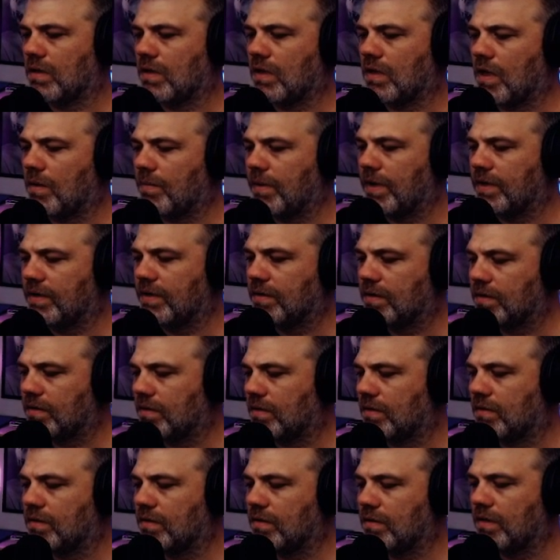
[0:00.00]
mean,
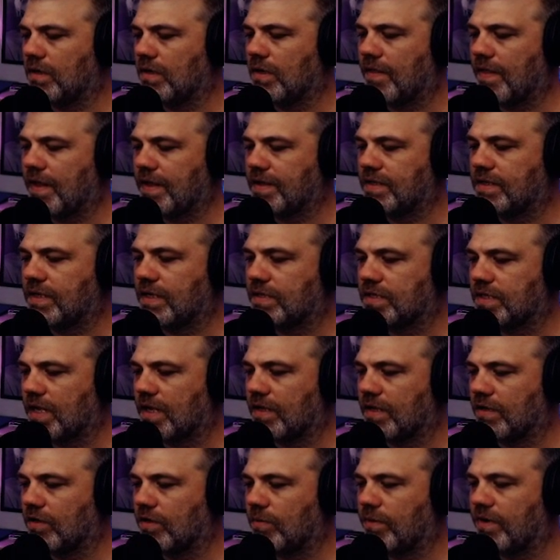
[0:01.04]
they did say a
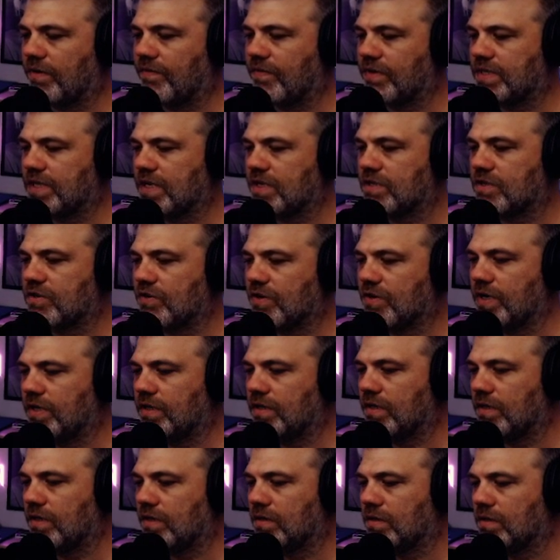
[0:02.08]
little bit of his history in
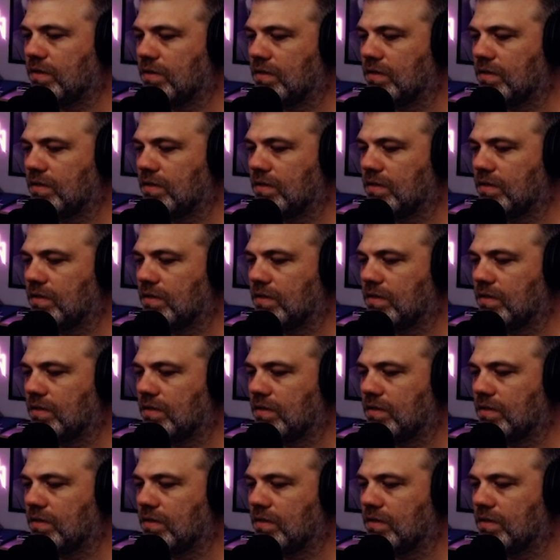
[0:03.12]
the